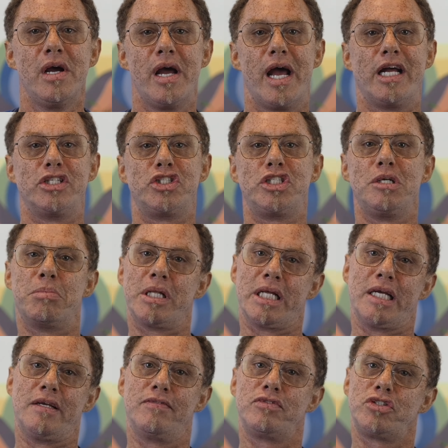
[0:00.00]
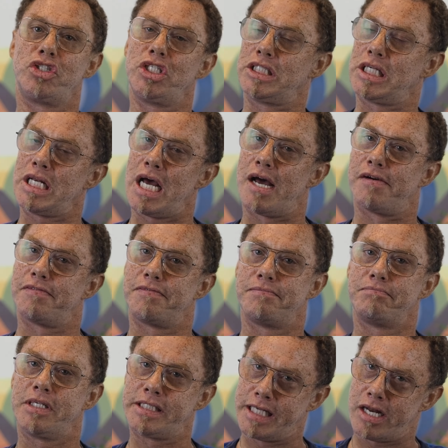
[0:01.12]
and she believes she's enough.
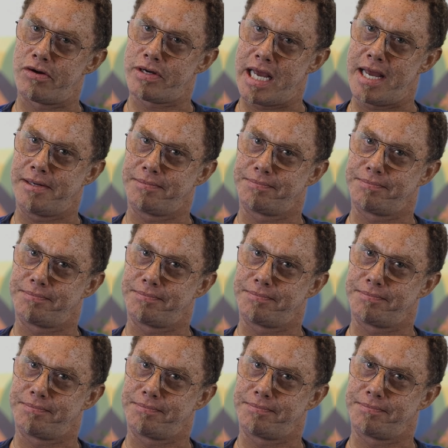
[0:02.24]
Is that okay?